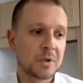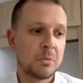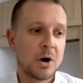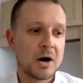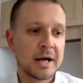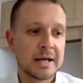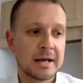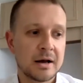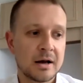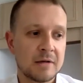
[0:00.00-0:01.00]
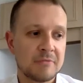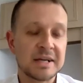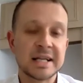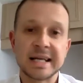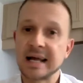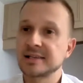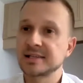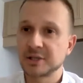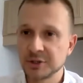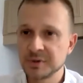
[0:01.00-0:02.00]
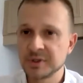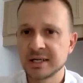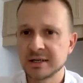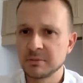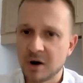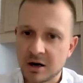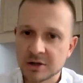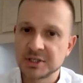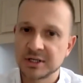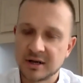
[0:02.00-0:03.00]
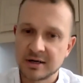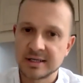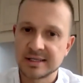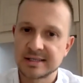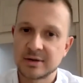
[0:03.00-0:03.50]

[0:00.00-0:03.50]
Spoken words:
by feeling excluded and marginalised